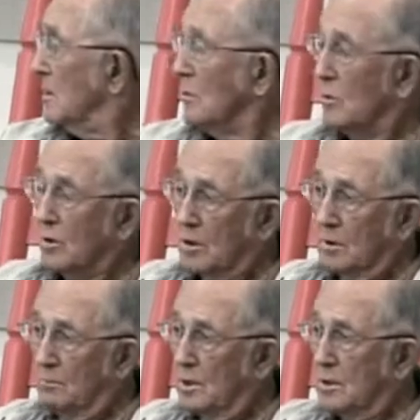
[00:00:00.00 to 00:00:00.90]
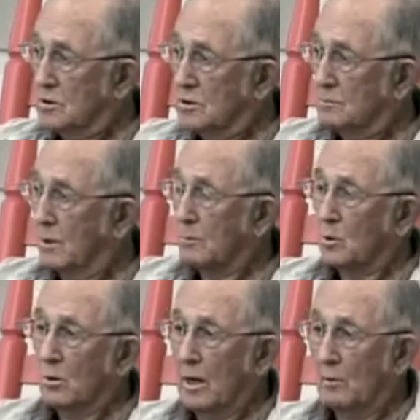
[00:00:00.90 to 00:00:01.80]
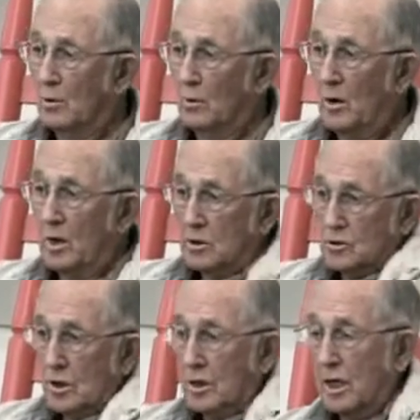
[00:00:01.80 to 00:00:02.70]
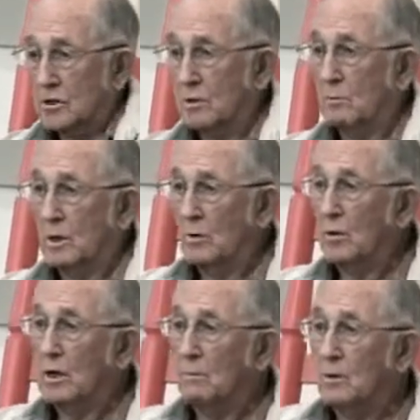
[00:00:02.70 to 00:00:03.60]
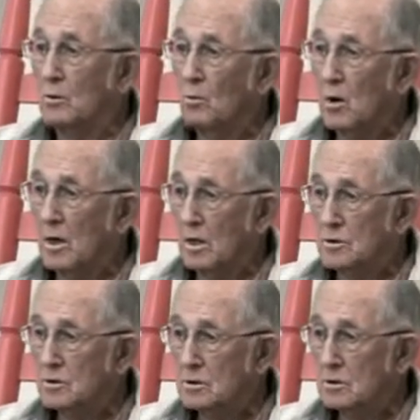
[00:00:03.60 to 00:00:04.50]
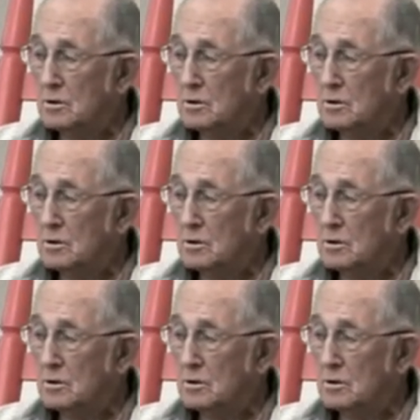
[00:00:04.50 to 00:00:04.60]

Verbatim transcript: They were in the beach. People go out with rakes and catch them when they run up in the wash.